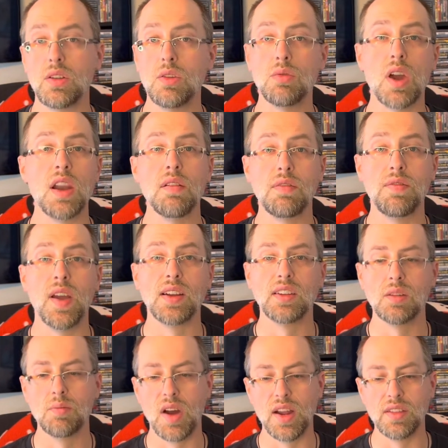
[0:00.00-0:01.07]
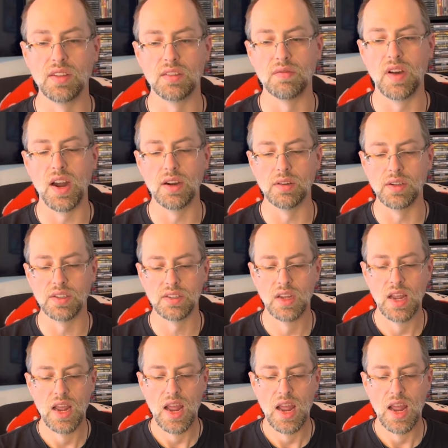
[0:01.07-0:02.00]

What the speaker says: you got infected by this virus.